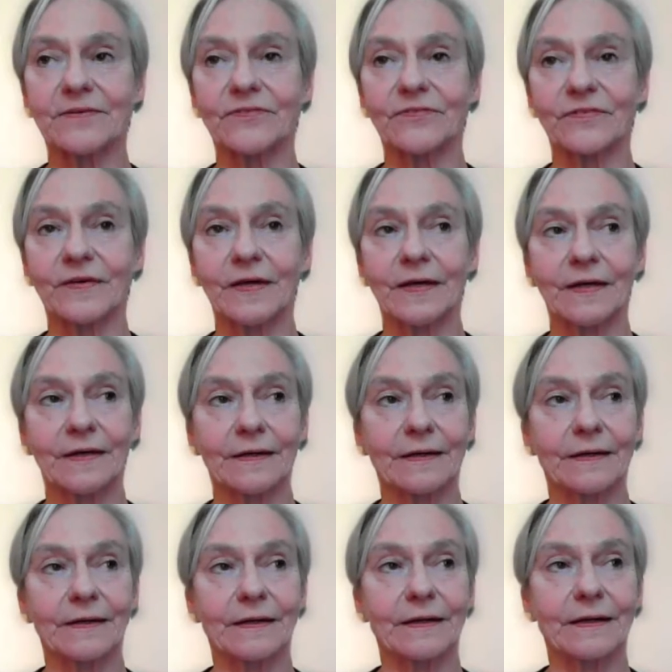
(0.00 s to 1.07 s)
if
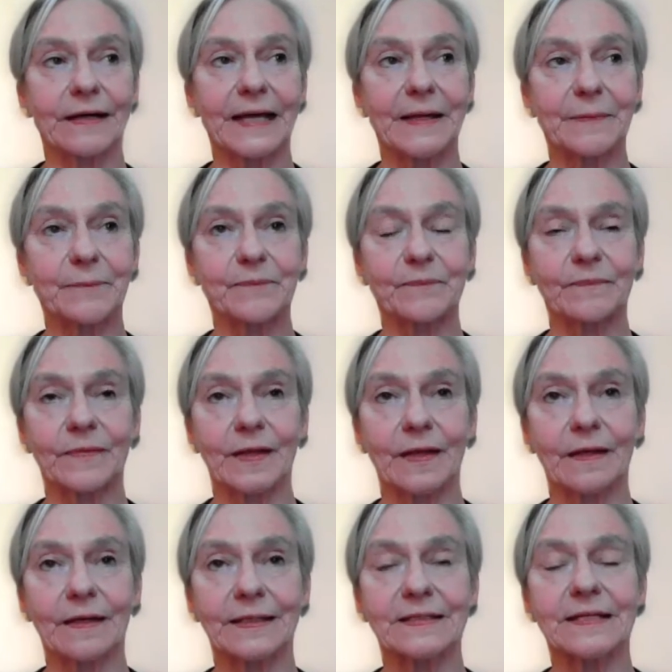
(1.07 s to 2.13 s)
I am,
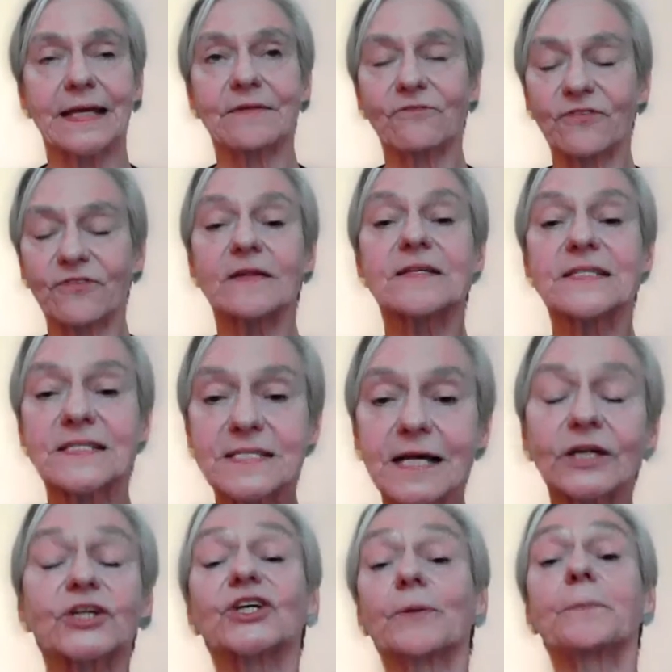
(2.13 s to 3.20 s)
it feels
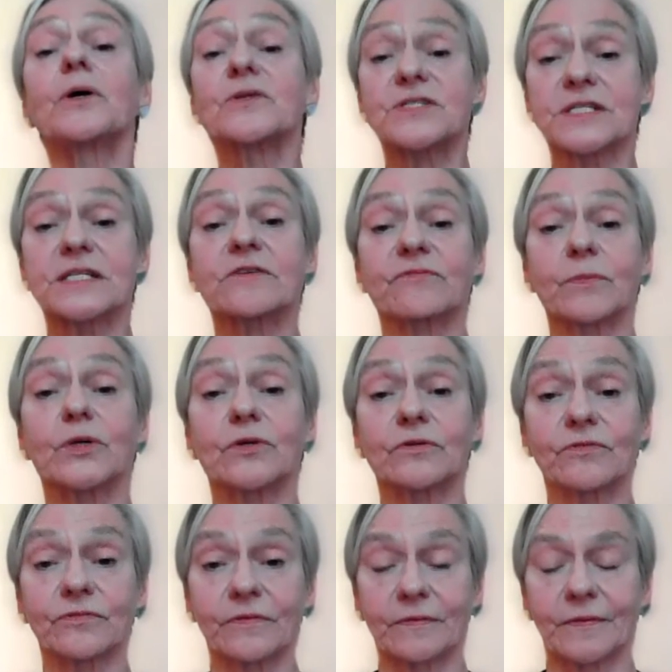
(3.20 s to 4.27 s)
such a positive
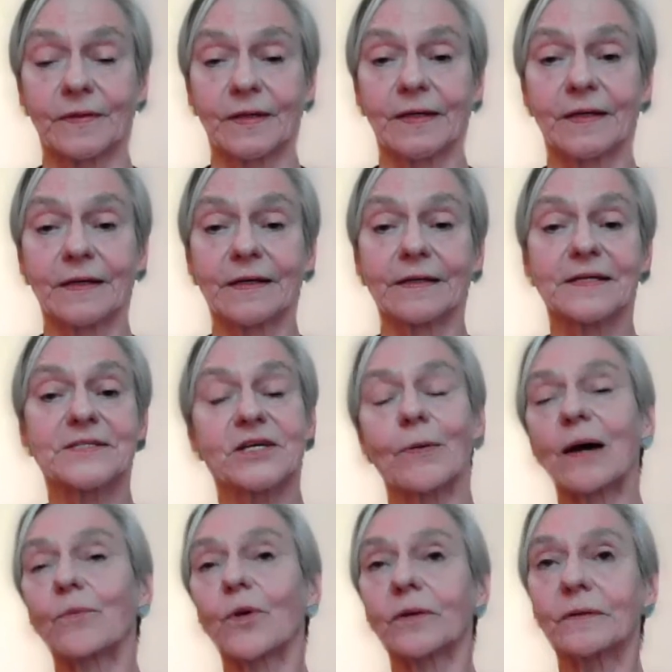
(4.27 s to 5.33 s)
move.
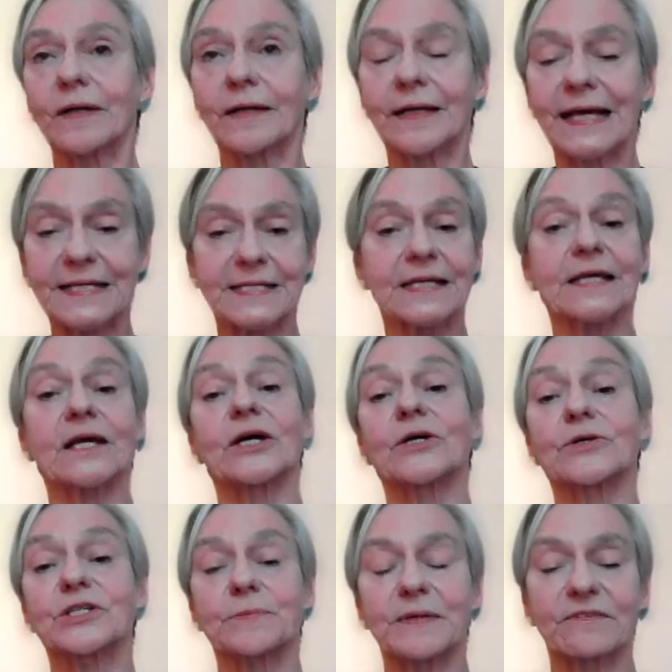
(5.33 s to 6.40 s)
So I want letting
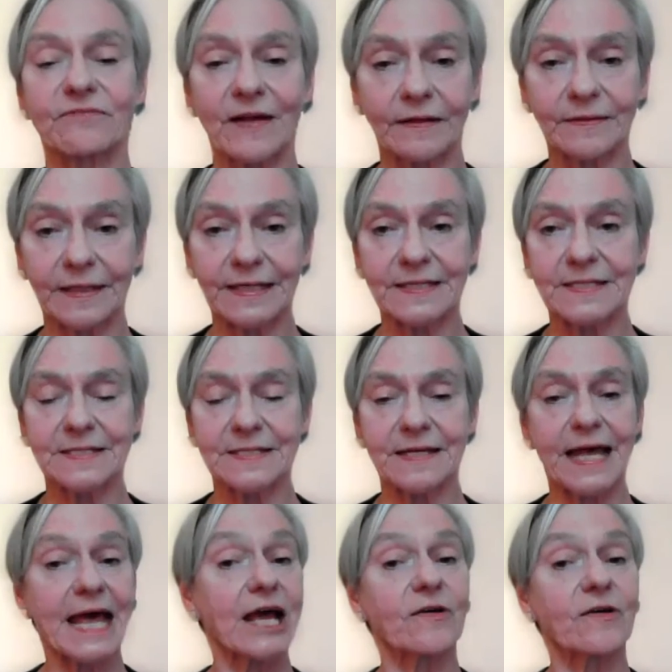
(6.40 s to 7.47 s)
go to be felt
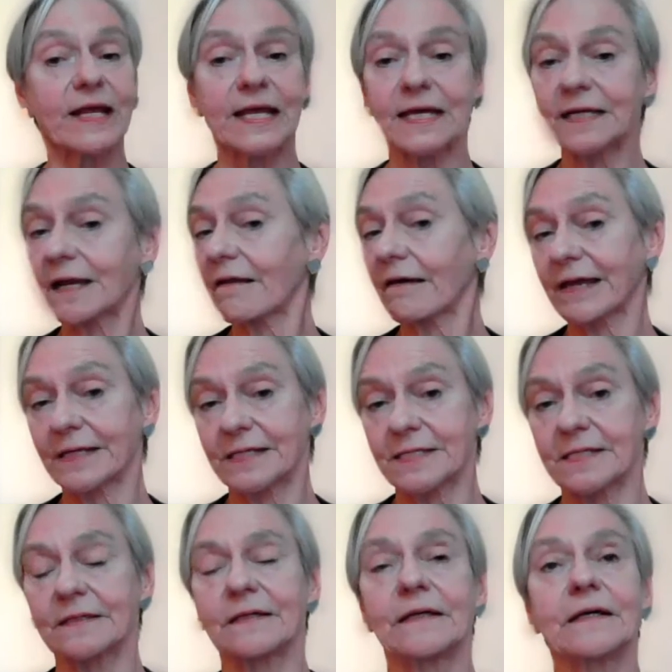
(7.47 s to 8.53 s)
as airy and
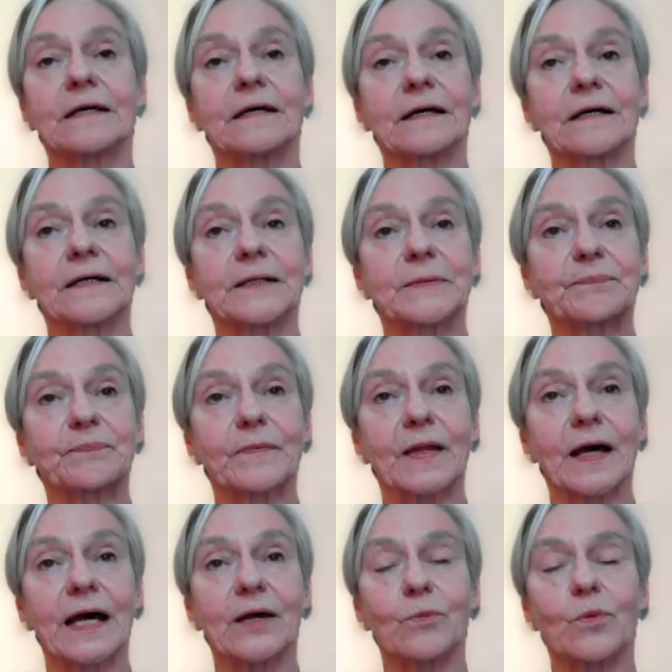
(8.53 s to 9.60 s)
light.
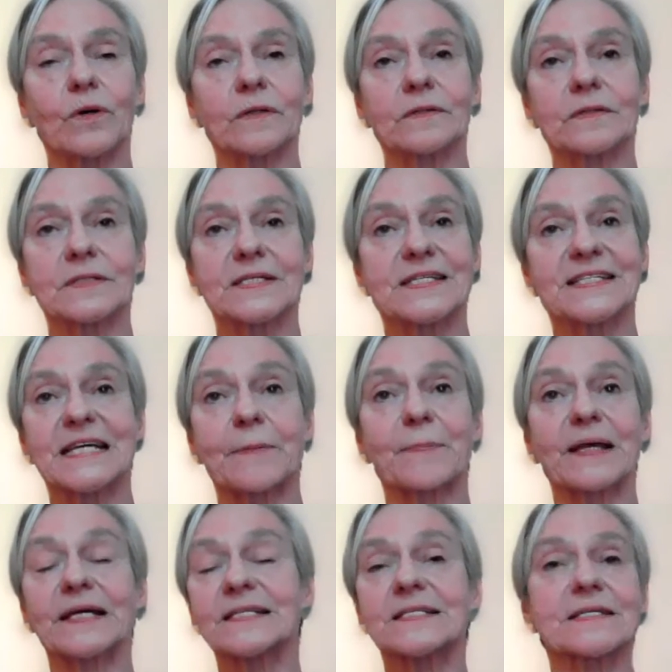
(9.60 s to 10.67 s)
I want
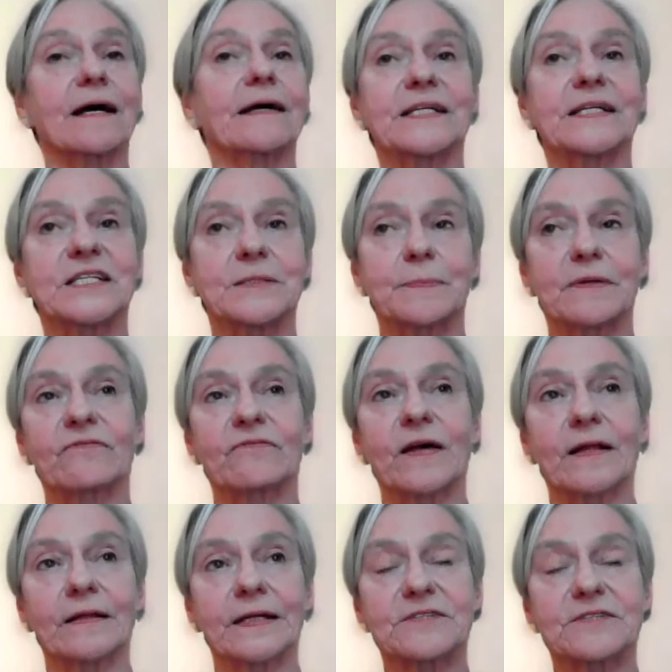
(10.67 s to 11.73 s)
stepping aside to be
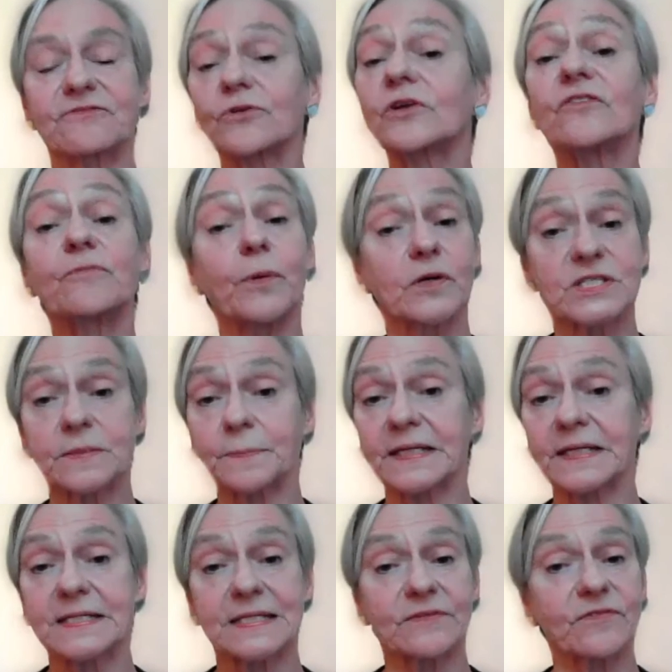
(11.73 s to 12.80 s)
felt as full of
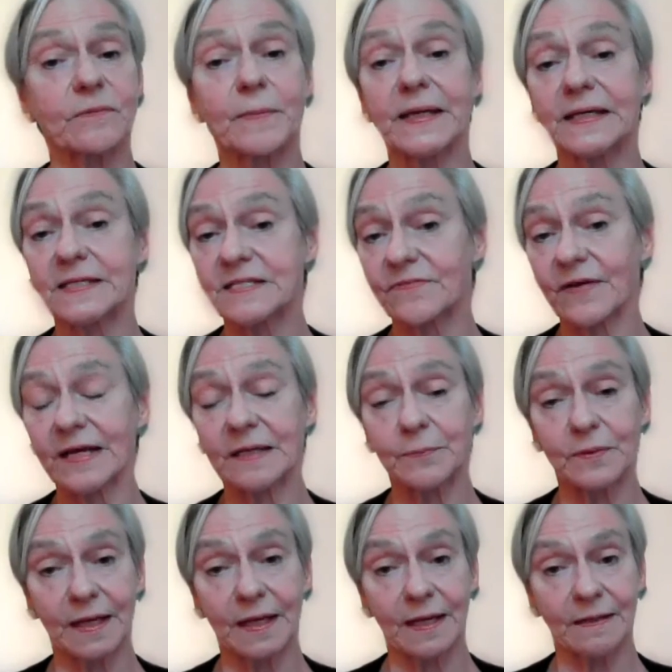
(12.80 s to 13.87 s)
possibility for me as for
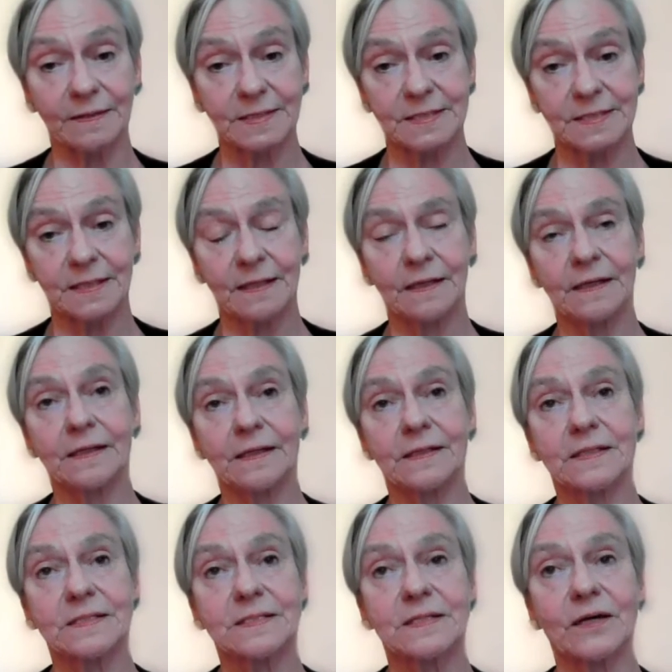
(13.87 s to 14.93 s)
anybody else.
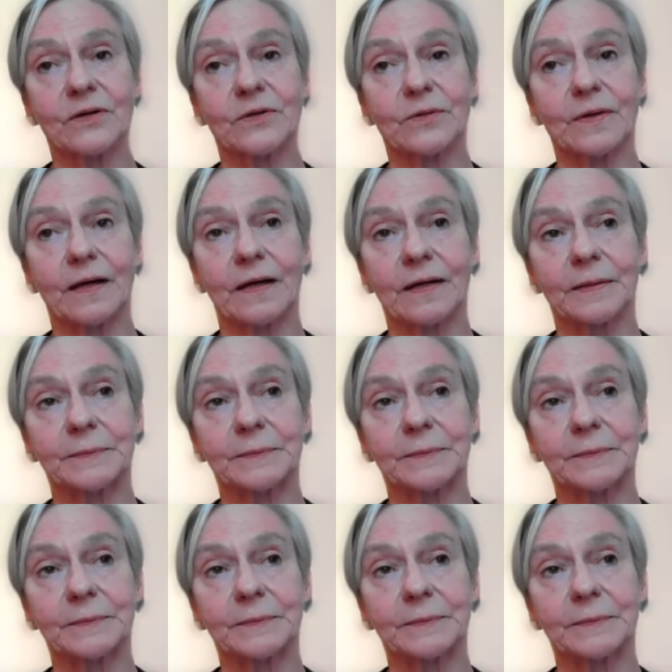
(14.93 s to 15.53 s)
So